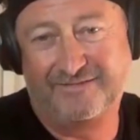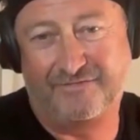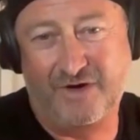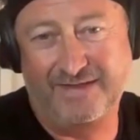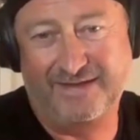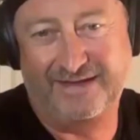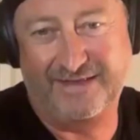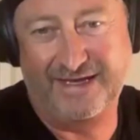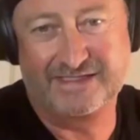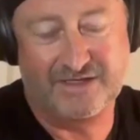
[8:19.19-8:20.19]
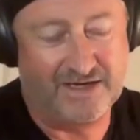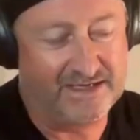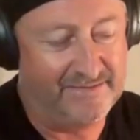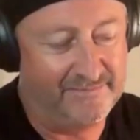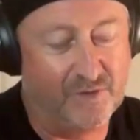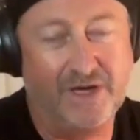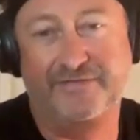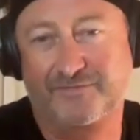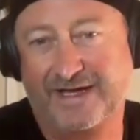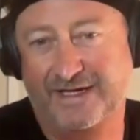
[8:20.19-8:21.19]
find that things like
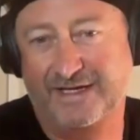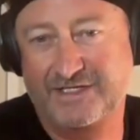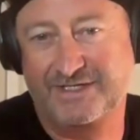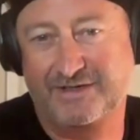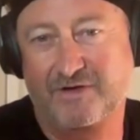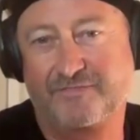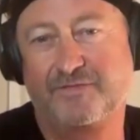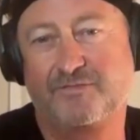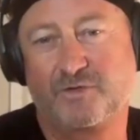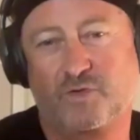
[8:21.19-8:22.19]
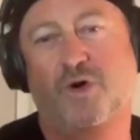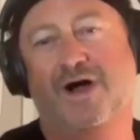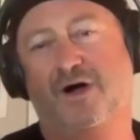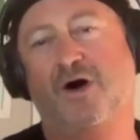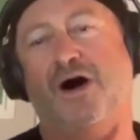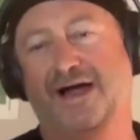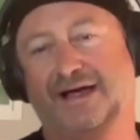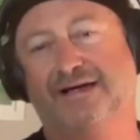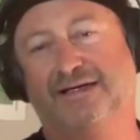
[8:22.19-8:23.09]
private recognition are often quite high,